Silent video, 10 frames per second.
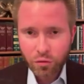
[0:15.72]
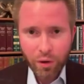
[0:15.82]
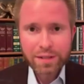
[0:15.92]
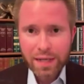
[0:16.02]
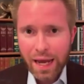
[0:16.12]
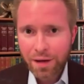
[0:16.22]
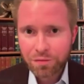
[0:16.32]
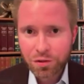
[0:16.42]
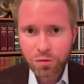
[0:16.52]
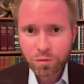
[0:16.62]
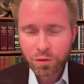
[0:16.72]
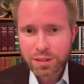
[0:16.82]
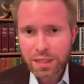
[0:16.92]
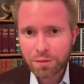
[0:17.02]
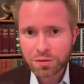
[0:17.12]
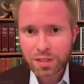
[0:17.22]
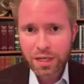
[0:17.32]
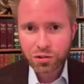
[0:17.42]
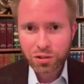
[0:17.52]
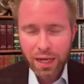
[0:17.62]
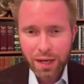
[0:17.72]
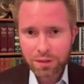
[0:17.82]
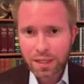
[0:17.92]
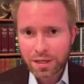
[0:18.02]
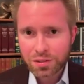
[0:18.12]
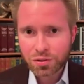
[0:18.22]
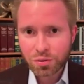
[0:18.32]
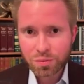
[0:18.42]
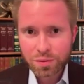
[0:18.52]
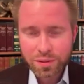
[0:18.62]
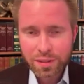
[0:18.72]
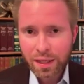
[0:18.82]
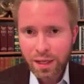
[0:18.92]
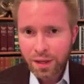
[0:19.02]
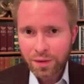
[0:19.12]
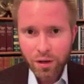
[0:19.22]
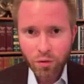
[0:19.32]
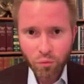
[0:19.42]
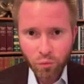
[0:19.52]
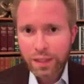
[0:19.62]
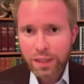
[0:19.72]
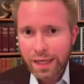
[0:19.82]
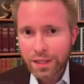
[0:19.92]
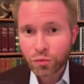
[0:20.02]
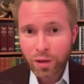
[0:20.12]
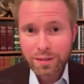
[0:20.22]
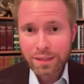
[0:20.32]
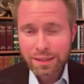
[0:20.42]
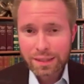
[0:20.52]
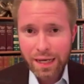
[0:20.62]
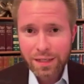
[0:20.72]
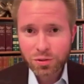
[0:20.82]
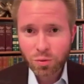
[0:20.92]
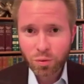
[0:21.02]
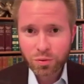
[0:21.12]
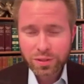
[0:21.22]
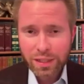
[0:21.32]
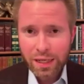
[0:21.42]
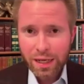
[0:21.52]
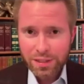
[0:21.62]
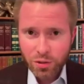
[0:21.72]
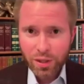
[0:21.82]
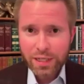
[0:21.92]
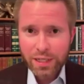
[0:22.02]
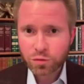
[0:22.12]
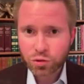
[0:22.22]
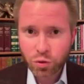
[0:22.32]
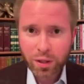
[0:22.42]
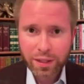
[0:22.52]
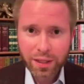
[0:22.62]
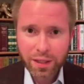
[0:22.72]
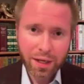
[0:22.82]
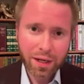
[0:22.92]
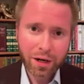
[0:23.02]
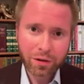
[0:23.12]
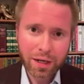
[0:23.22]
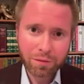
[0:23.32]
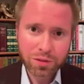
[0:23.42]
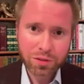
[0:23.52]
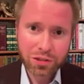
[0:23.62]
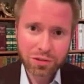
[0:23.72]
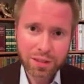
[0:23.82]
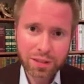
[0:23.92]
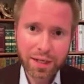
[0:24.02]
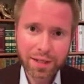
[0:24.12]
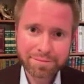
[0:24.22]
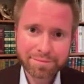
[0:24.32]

great to have you for this conversation. I have a lot of students that are really interested in dinosaurs. So thanks for joining our conversation today.